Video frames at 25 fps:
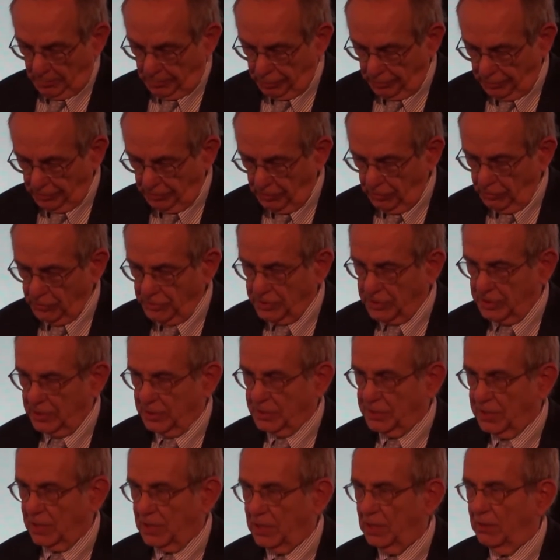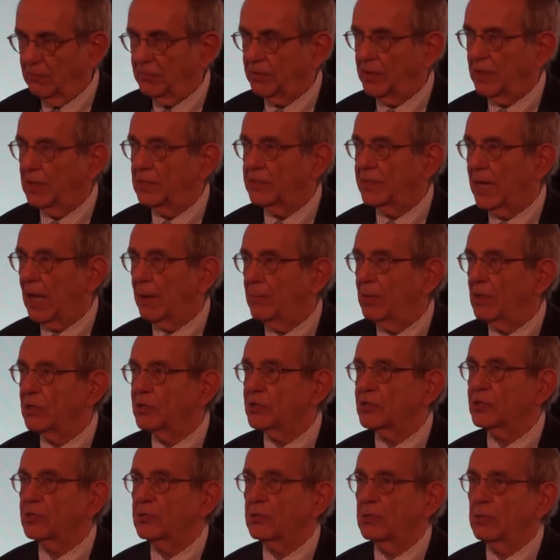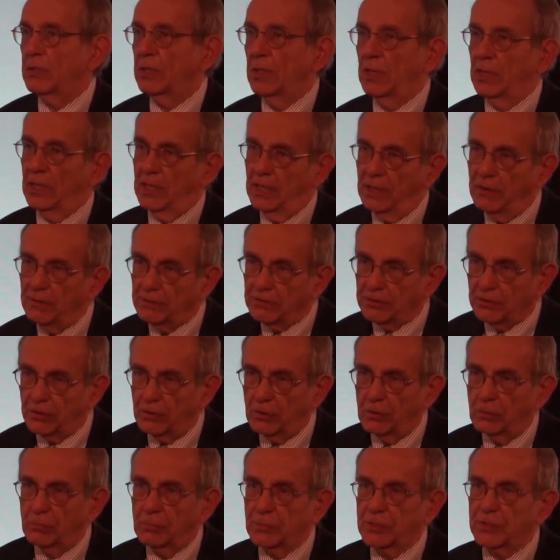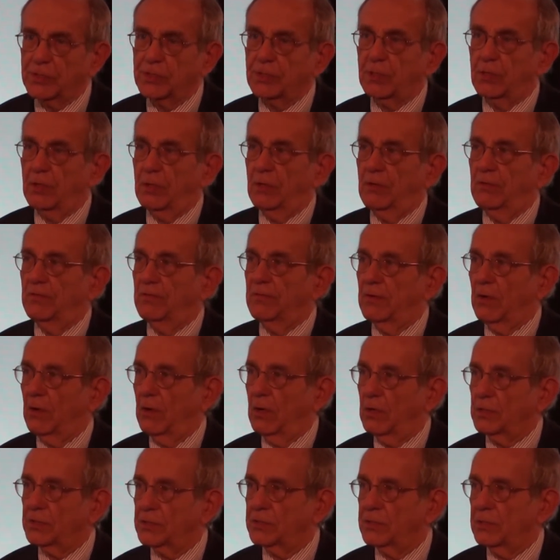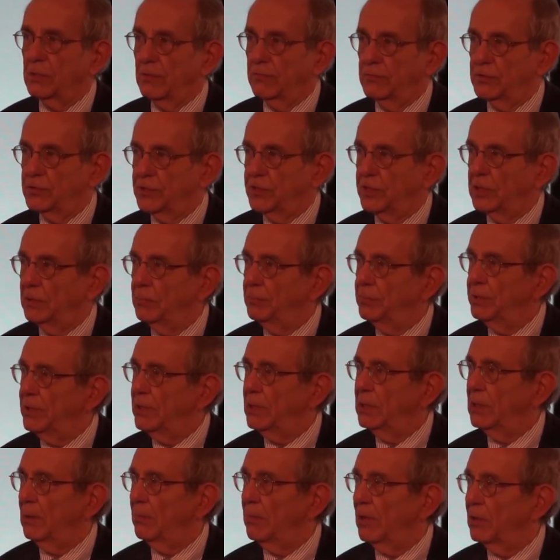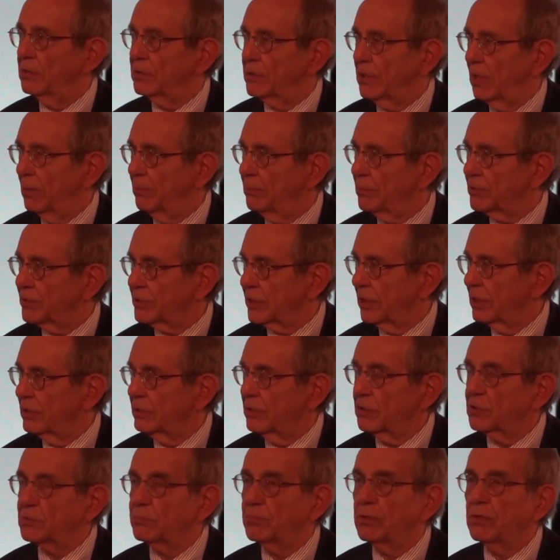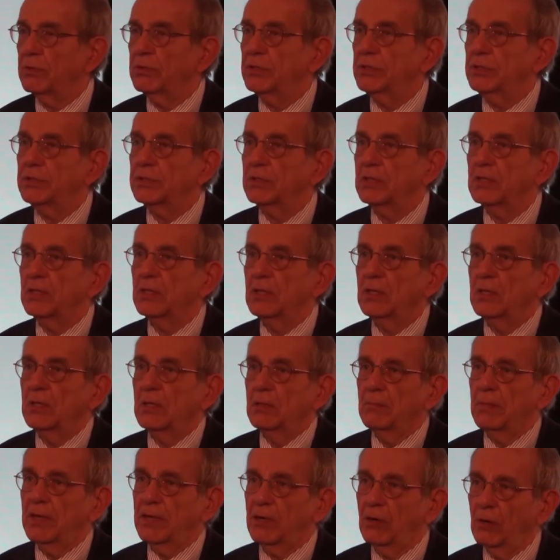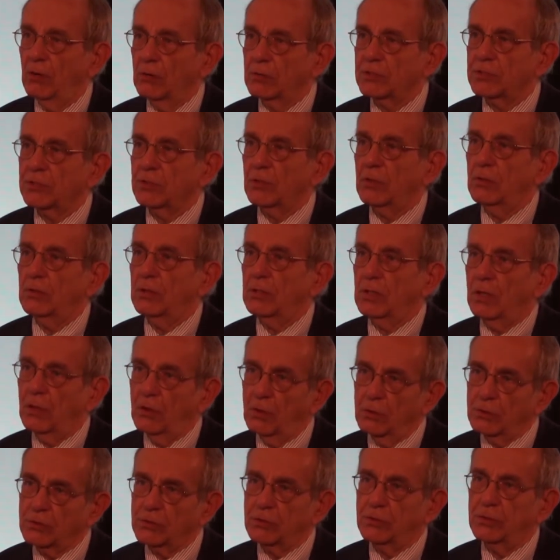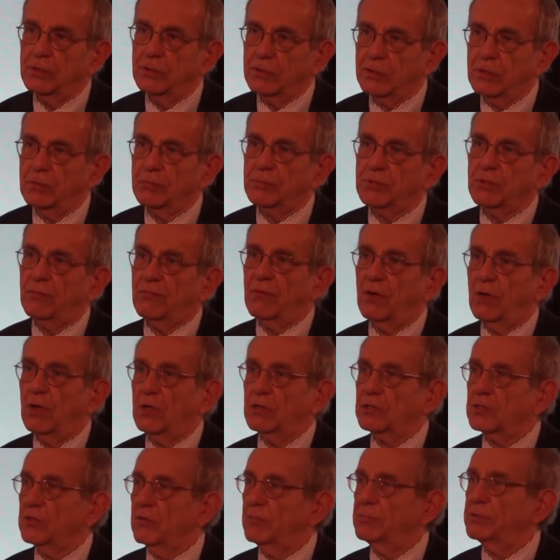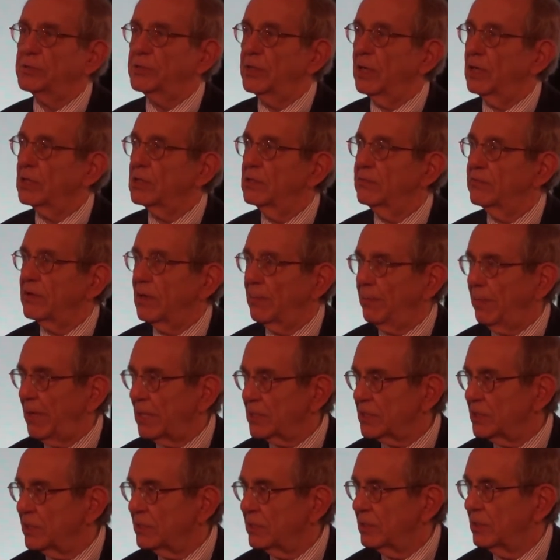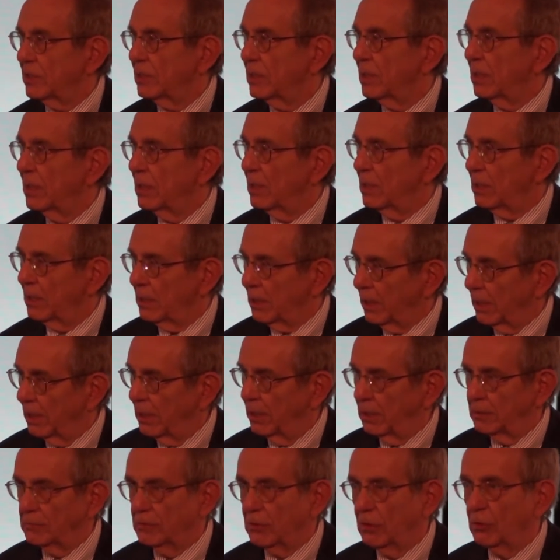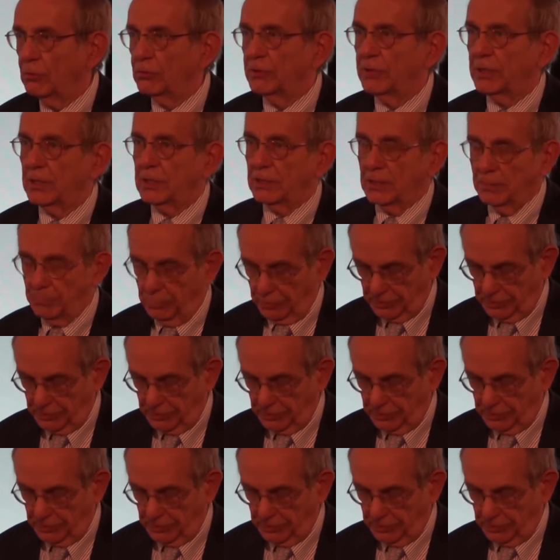produced significant damage in terms of loss of GDP, about 10 percentage points, but also in terms of loss of productive capacity, eroding the